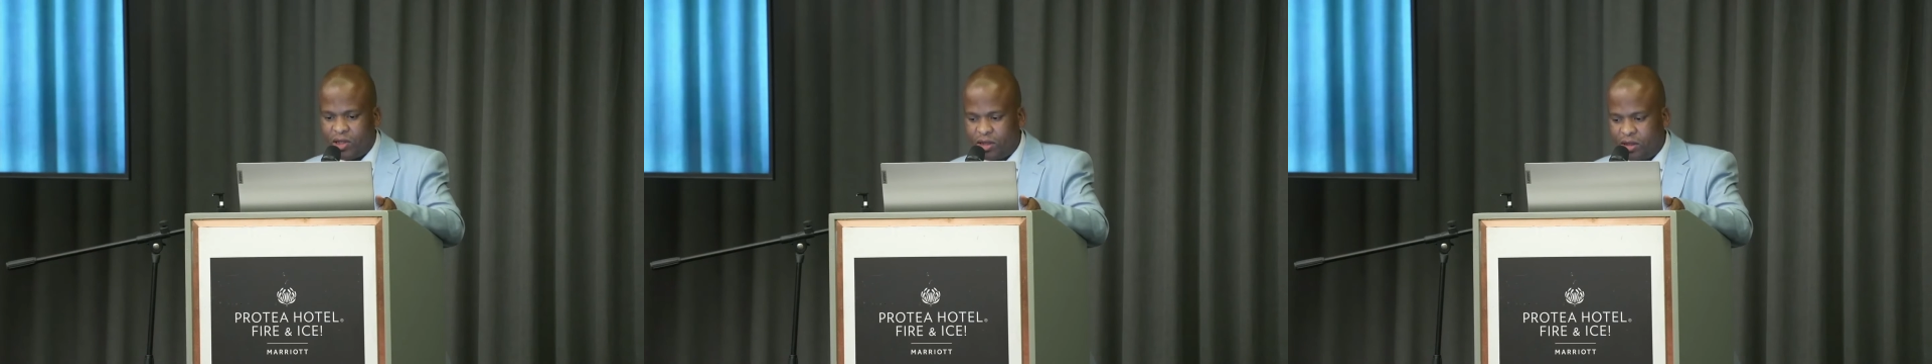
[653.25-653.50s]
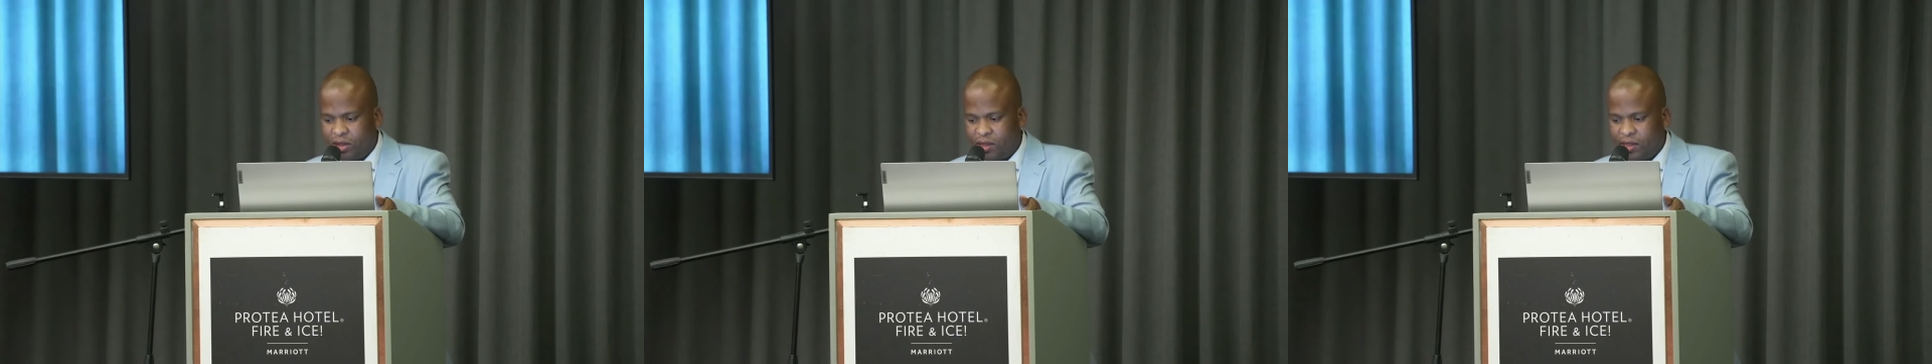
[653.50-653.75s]

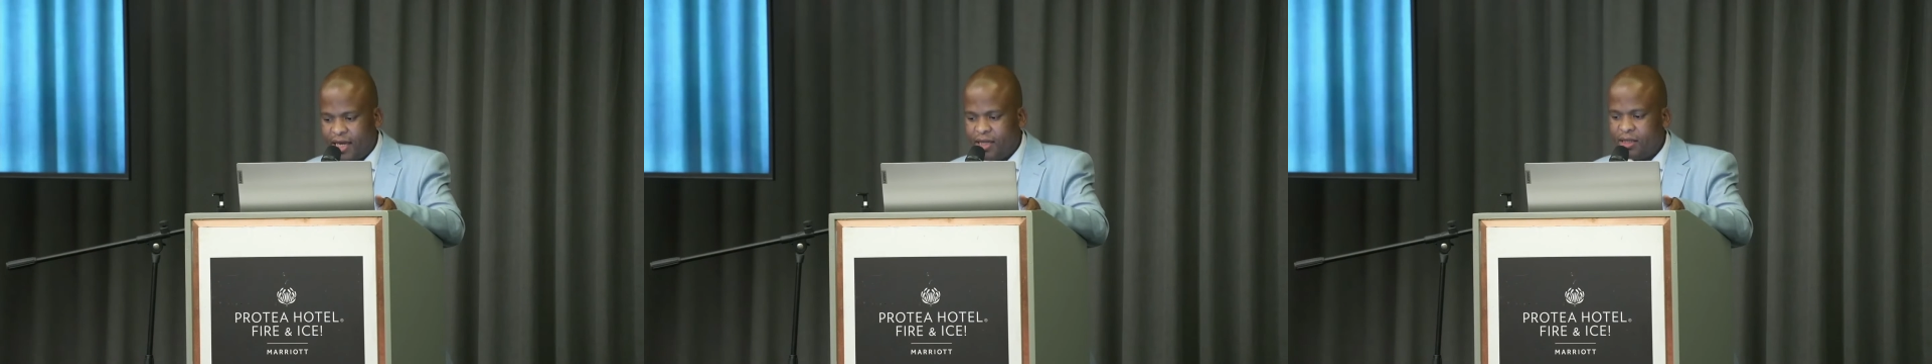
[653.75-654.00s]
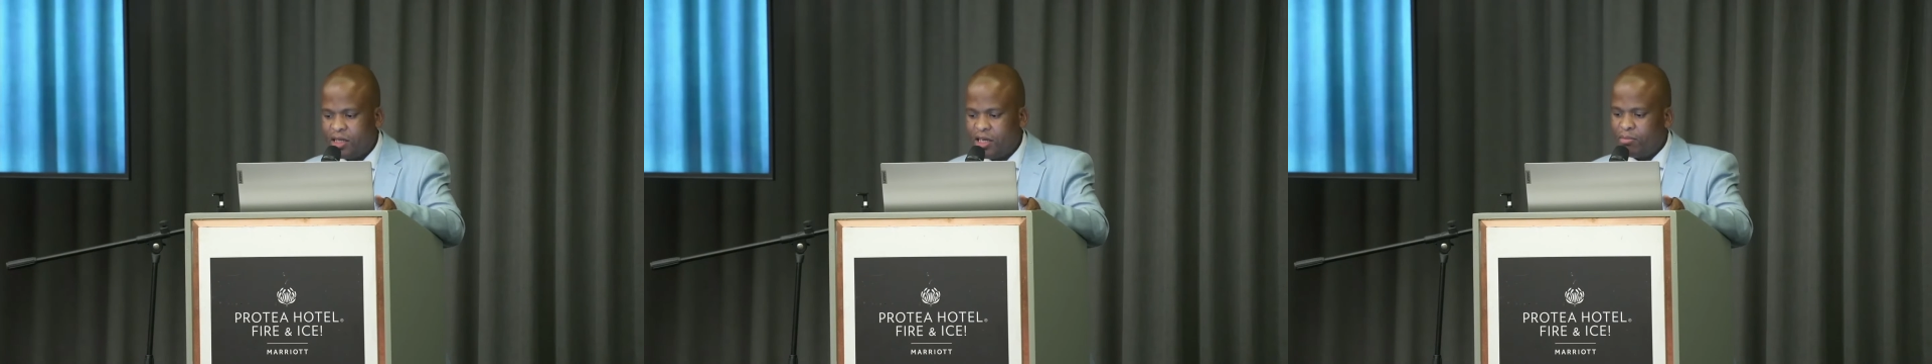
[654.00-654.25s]

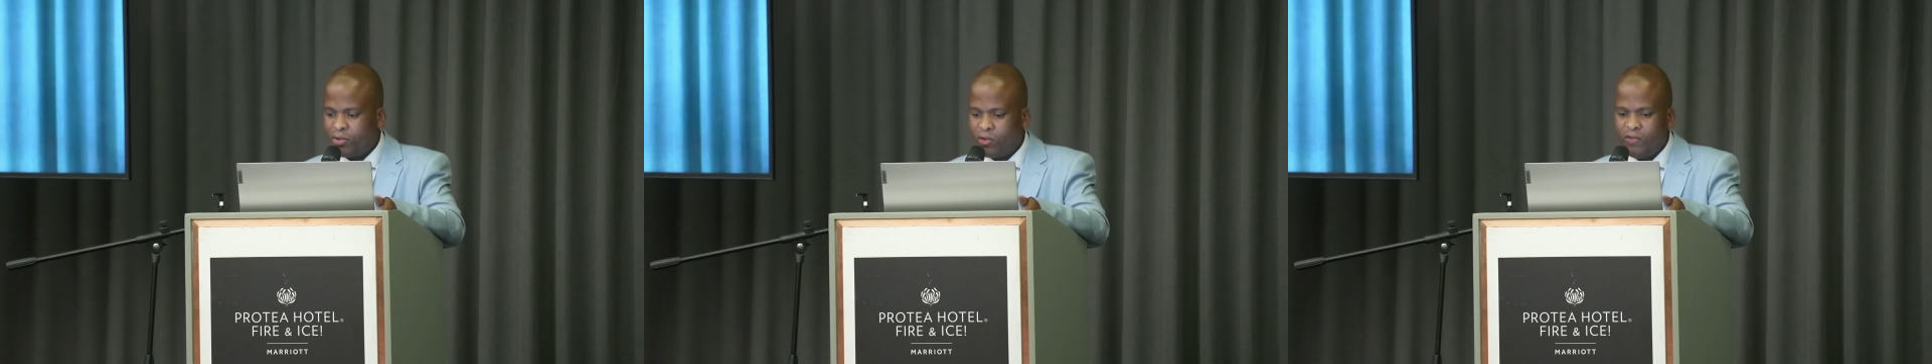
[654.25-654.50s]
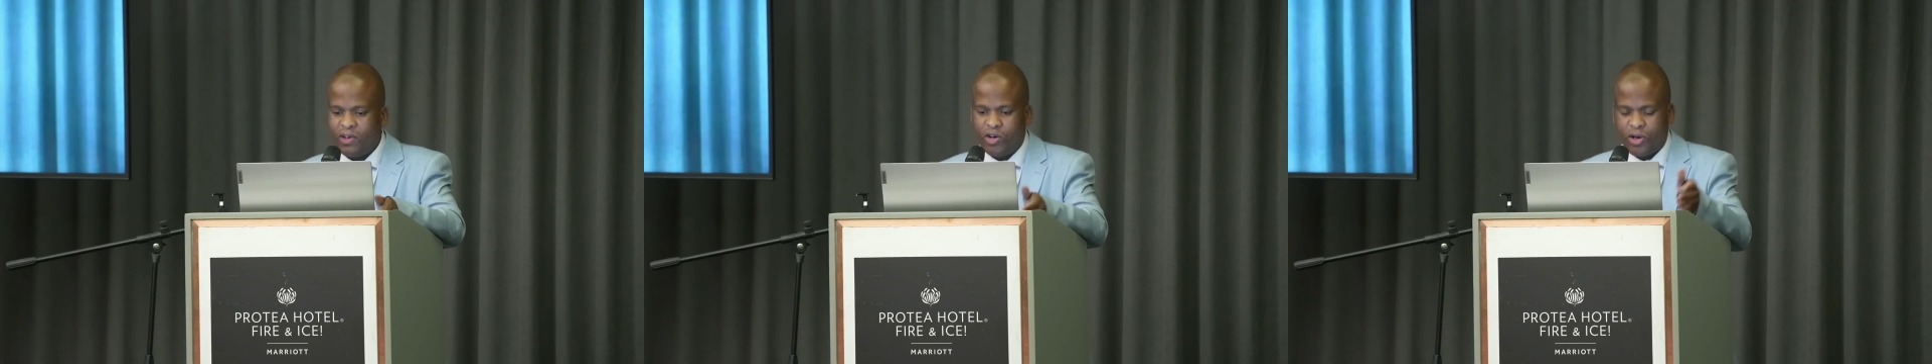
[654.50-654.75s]
citizens,
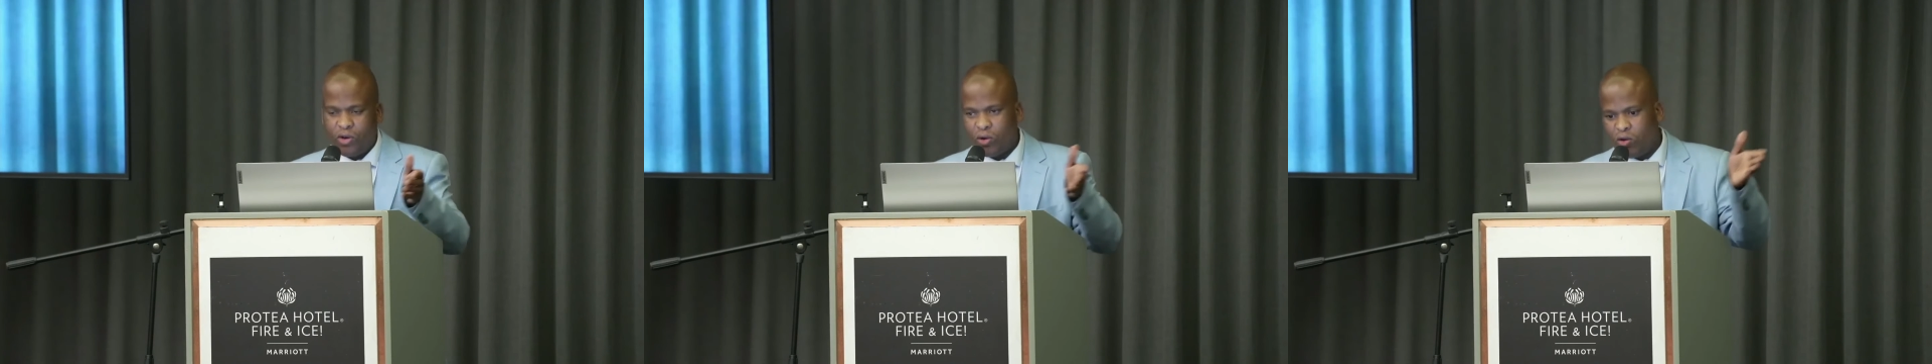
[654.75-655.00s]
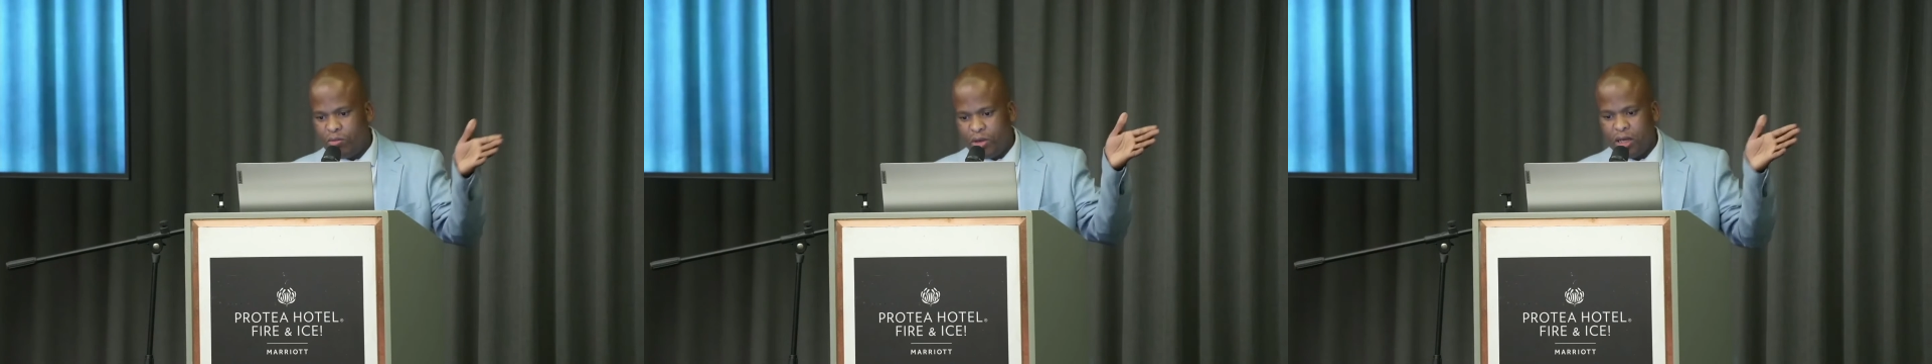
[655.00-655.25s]
improve our
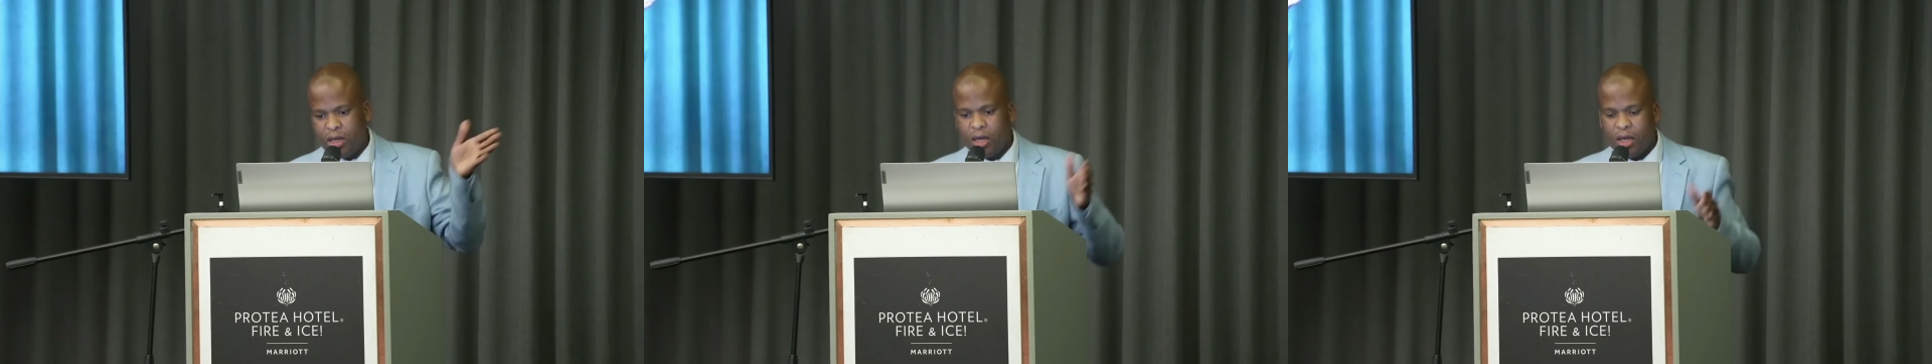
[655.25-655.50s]
economy.